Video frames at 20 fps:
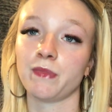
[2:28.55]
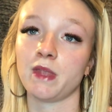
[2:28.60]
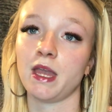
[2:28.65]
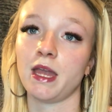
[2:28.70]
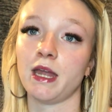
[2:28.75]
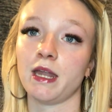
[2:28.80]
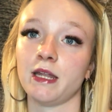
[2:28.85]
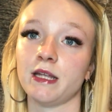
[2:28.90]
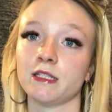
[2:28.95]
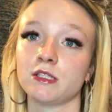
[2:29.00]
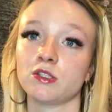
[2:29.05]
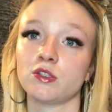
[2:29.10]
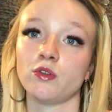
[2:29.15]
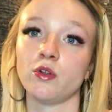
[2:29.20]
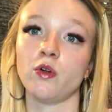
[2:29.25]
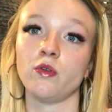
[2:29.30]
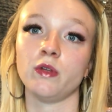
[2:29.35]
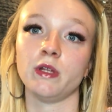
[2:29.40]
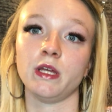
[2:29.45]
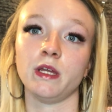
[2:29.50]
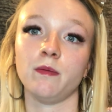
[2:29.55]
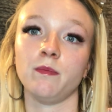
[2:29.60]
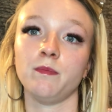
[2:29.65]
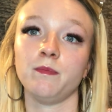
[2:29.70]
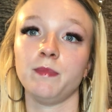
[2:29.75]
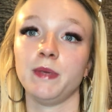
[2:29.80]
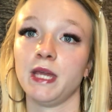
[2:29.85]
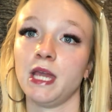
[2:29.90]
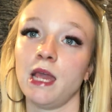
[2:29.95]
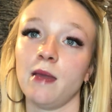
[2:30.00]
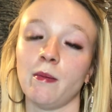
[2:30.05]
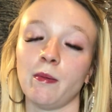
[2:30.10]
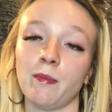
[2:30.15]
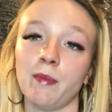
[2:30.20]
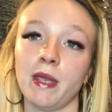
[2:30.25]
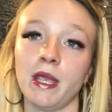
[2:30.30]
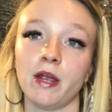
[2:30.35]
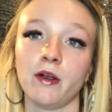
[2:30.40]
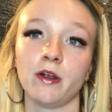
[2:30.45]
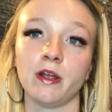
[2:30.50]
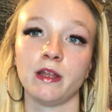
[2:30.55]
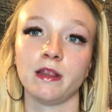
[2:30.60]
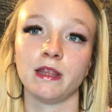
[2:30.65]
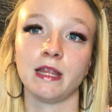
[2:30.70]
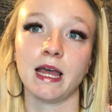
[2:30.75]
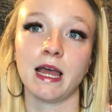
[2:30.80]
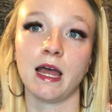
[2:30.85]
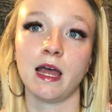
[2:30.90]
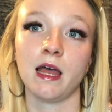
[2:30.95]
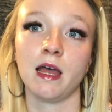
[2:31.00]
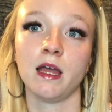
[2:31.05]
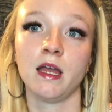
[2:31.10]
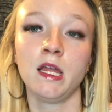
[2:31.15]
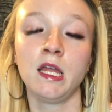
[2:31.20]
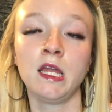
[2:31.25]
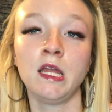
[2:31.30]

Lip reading: And it slowly became apparent that